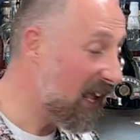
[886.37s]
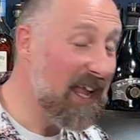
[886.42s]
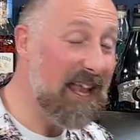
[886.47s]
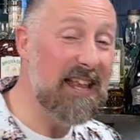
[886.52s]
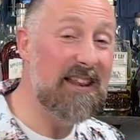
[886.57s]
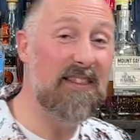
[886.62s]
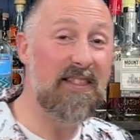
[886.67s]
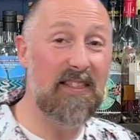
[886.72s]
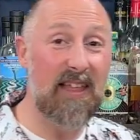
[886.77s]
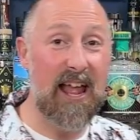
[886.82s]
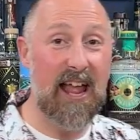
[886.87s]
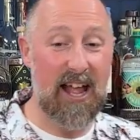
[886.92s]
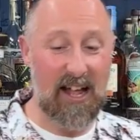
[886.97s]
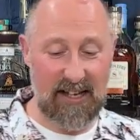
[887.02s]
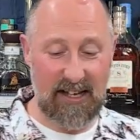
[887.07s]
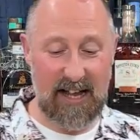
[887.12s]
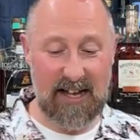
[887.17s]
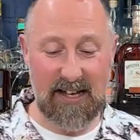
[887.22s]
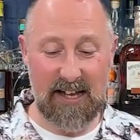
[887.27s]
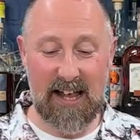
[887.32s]
In there,
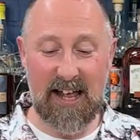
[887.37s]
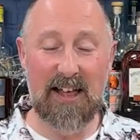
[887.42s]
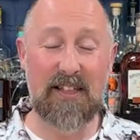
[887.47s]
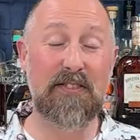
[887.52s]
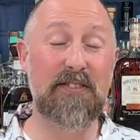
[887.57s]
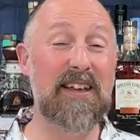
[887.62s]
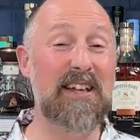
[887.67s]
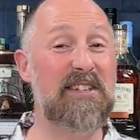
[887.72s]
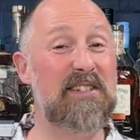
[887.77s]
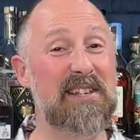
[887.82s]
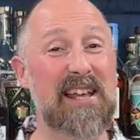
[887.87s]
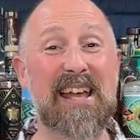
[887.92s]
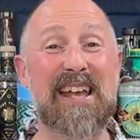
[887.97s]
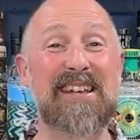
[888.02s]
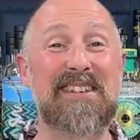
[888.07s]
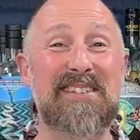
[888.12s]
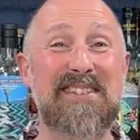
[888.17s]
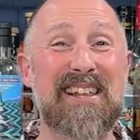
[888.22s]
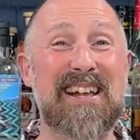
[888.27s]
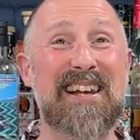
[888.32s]
okay, this
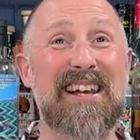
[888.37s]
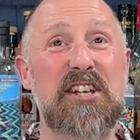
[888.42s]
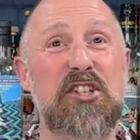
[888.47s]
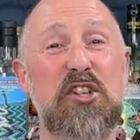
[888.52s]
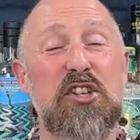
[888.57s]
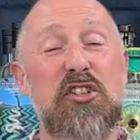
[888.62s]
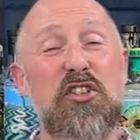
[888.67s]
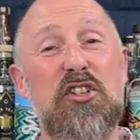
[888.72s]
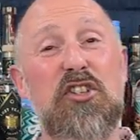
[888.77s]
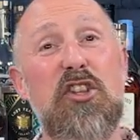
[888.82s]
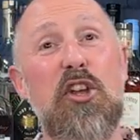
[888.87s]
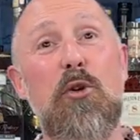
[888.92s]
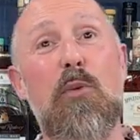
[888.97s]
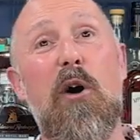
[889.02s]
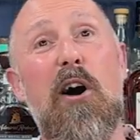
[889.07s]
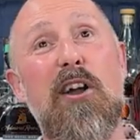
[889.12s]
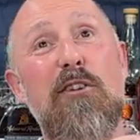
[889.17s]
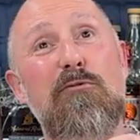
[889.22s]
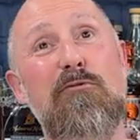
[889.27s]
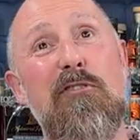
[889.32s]
is delicious. Do
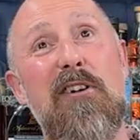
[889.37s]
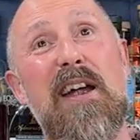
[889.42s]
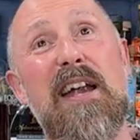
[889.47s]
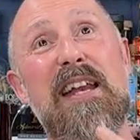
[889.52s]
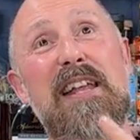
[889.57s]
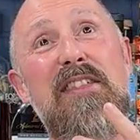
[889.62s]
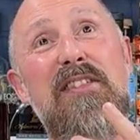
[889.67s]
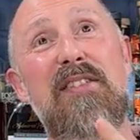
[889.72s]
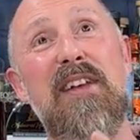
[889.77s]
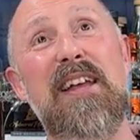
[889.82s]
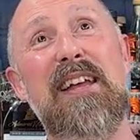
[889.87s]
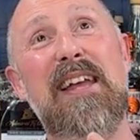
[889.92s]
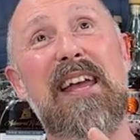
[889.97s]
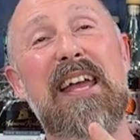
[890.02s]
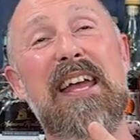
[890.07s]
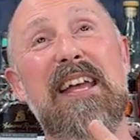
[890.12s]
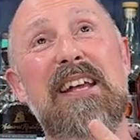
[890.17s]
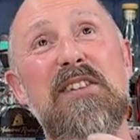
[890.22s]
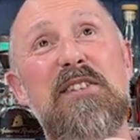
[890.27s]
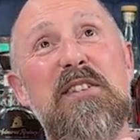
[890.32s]
I really think
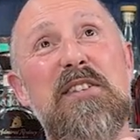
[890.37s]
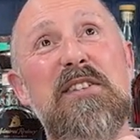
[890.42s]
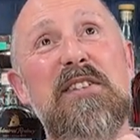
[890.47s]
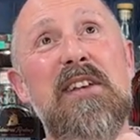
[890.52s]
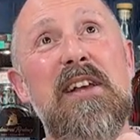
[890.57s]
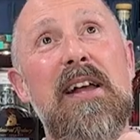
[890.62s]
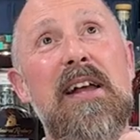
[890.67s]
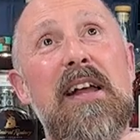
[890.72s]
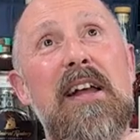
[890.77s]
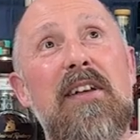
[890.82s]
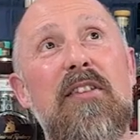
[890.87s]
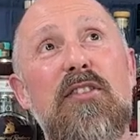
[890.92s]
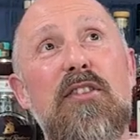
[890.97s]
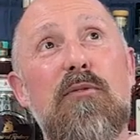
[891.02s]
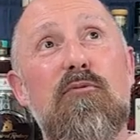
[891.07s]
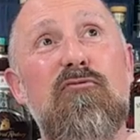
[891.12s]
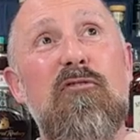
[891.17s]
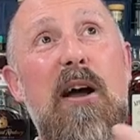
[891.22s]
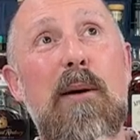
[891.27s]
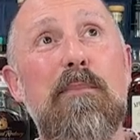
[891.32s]
it's the
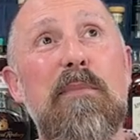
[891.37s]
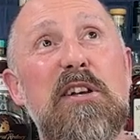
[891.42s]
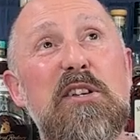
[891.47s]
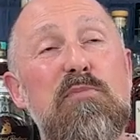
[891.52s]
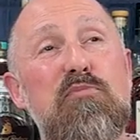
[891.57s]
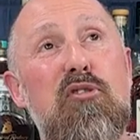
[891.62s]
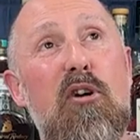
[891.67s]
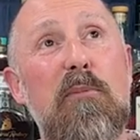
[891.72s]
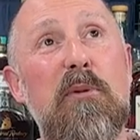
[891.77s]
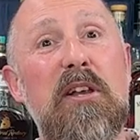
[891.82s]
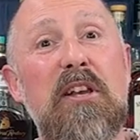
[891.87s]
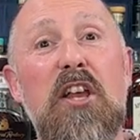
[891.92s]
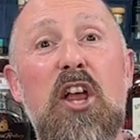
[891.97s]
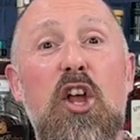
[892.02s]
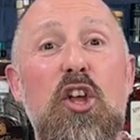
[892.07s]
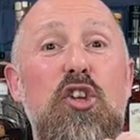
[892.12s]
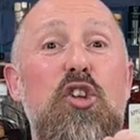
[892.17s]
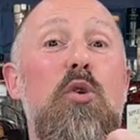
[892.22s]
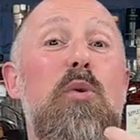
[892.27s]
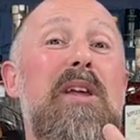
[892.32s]
rum is prominent?
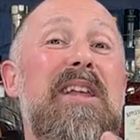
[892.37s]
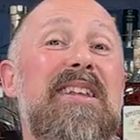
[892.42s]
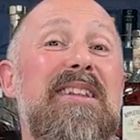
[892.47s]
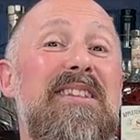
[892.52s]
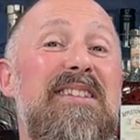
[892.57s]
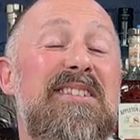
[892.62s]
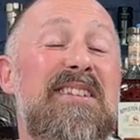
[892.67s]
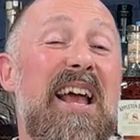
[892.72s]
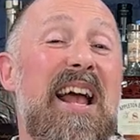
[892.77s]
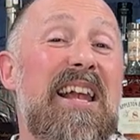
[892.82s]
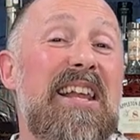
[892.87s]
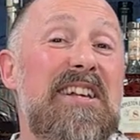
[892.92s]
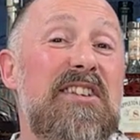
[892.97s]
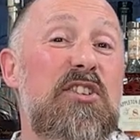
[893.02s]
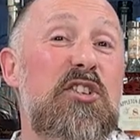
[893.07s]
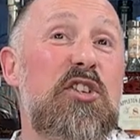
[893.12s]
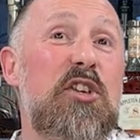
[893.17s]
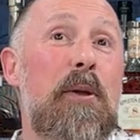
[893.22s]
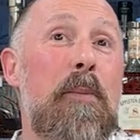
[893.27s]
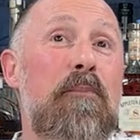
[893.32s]
You can tell
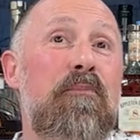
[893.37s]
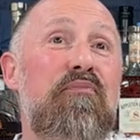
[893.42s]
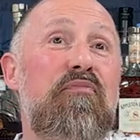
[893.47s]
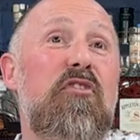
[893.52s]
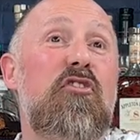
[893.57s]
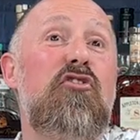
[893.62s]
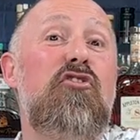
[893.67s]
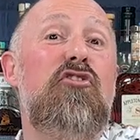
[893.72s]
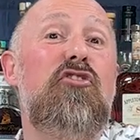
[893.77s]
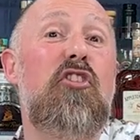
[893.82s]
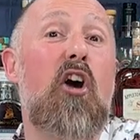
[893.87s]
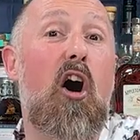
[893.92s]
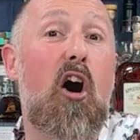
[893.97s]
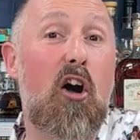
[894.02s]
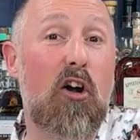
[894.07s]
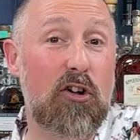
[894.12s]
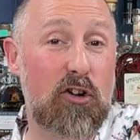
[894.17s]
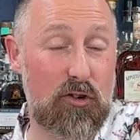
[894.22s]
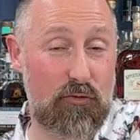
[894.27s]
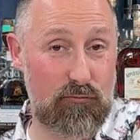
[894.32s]
it's
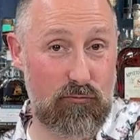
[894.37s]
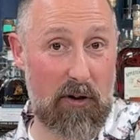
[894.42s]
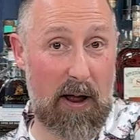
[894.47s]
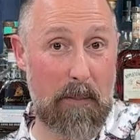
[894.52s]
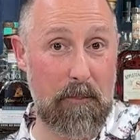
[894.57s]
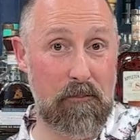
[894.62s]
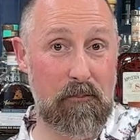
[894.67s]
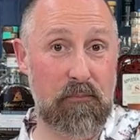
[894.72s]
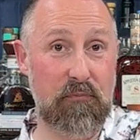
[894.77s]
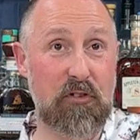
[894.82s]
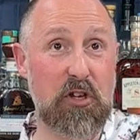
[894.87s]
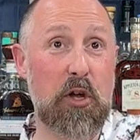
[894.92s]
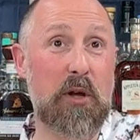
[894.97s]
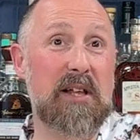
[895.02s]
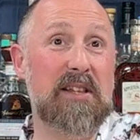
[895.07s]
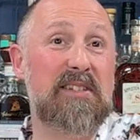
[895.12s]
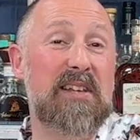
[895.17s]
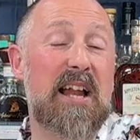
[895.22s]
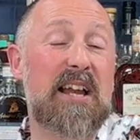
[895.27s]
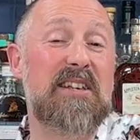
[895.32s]
dark rum. You
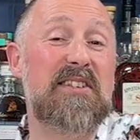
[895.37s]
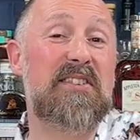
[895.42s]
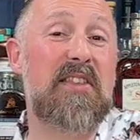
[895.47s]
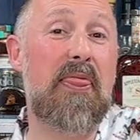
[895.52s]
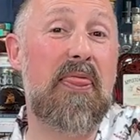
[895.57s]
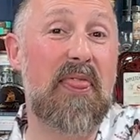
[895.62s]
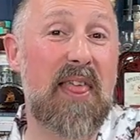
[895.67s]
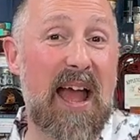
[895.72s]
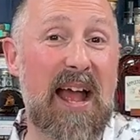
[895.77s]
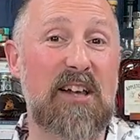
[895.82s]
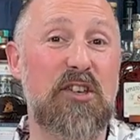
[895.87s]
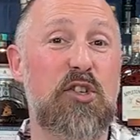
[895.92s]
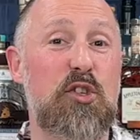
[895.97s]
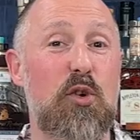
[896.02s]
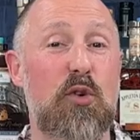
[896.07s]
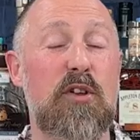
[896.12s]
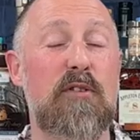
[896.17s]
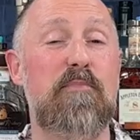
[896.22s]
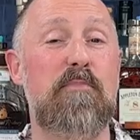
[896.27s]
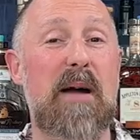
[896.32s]
can tell it's that
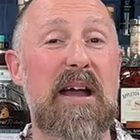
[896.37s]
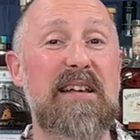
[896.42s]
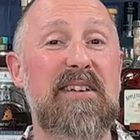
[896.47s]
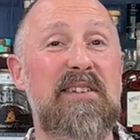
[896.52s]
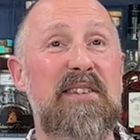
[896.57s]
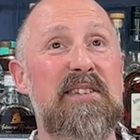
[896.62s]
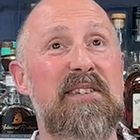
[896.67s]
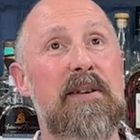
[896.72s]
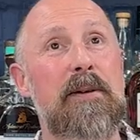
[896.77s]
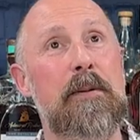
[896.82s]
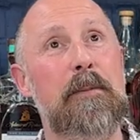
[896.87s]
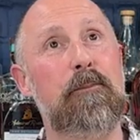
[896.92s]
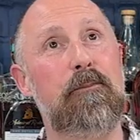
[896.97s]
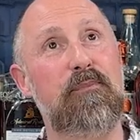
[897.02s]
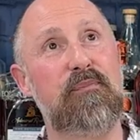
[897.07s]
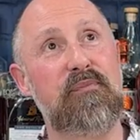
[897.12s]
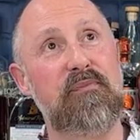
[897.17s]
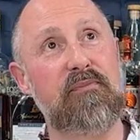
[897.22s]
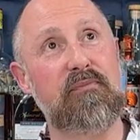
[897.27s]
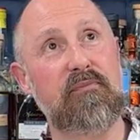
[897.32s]
sort of base.
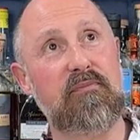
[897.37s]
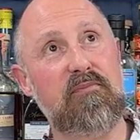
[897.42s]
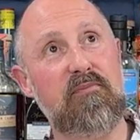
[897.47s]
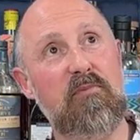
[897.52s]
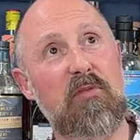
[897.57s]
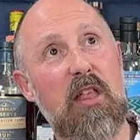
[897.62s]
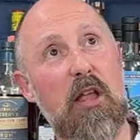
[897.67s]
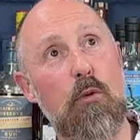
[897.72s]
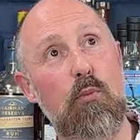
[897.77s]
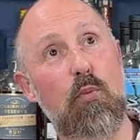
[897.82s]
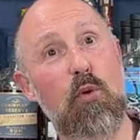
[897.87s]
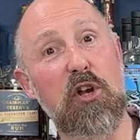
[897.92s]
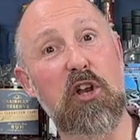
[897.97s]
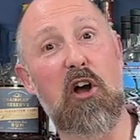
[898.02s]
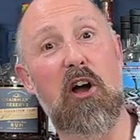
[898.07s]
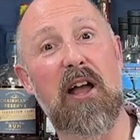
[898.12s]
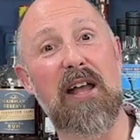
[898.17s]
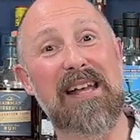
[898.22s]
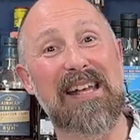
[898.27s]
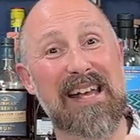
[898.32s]
Would
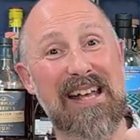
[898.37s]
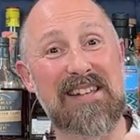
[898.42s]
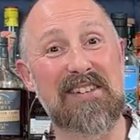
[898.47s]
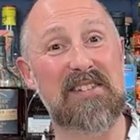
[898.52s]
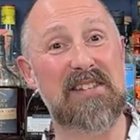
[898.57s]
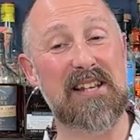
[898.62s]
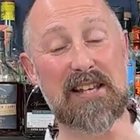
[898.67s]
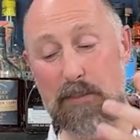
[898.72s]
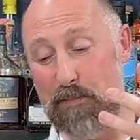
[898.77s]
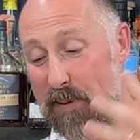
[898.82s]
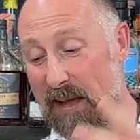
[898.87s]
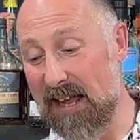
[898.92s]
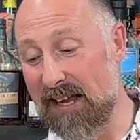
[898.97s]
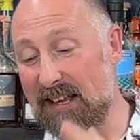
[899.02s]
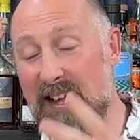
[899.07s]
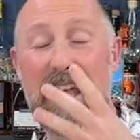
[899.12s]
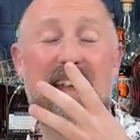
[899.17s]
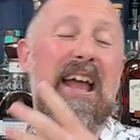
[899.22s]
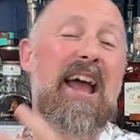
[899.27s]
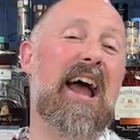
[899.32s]
I instantly
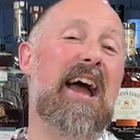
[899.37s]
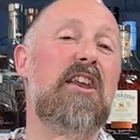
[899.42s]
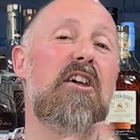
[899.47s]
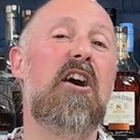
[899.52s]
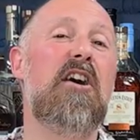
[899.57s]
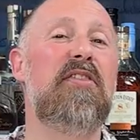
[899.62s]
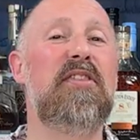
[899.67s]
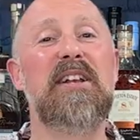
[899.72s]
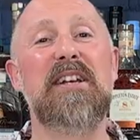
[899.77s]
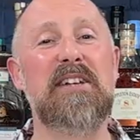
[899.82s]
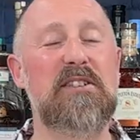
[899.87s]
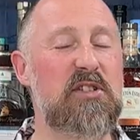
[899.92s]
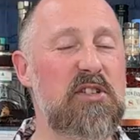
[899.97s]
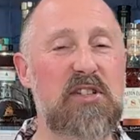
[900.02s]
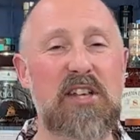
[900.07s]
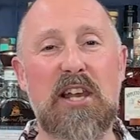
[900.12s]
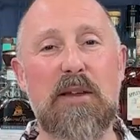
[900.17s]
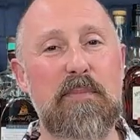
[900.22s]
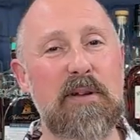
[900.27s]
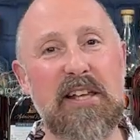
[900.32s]
pick? And I think this is
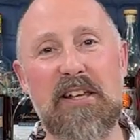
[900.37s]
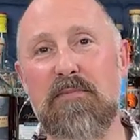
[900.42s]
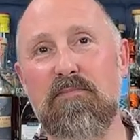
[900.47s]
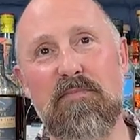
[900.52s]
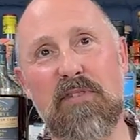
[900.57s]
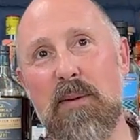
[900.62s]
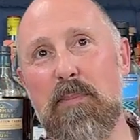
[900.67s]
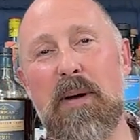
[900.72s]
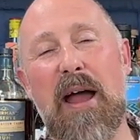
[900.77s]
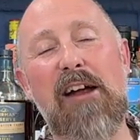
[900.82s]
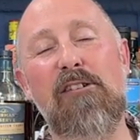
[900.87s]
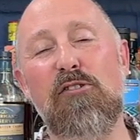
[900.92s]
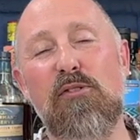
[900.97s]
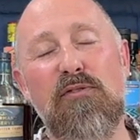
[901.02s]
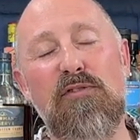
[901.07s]
going to be apparent